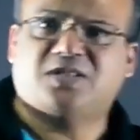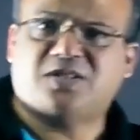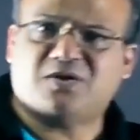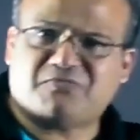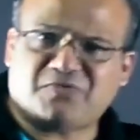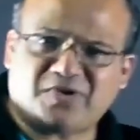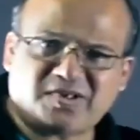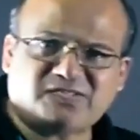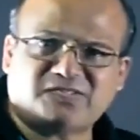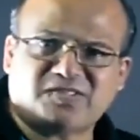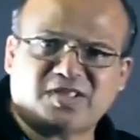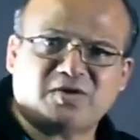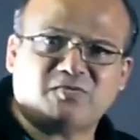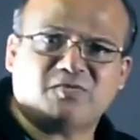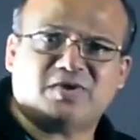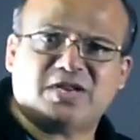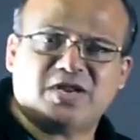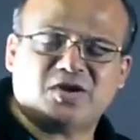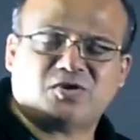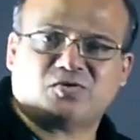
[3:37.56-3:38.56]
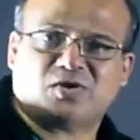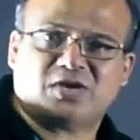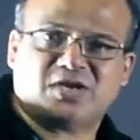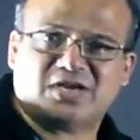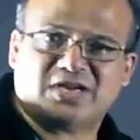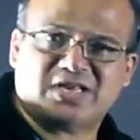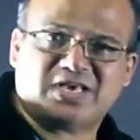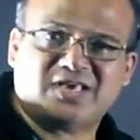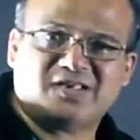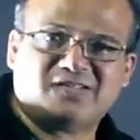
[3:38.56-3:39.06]
The first thing we need to
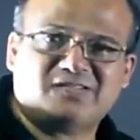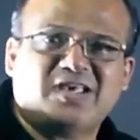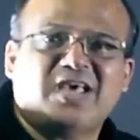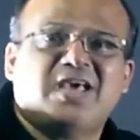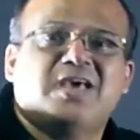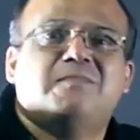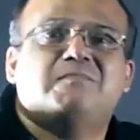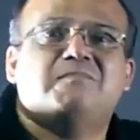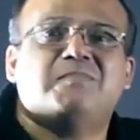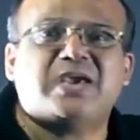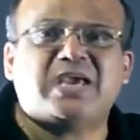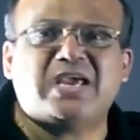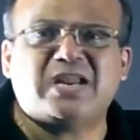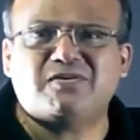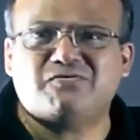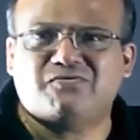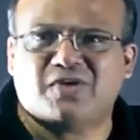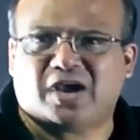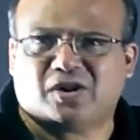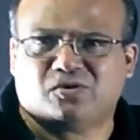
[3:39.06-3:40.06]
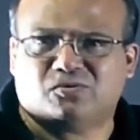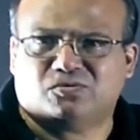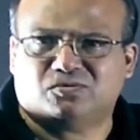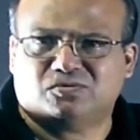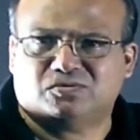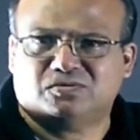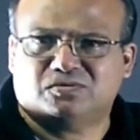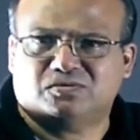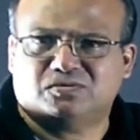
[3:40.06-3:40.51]
learn is mean value.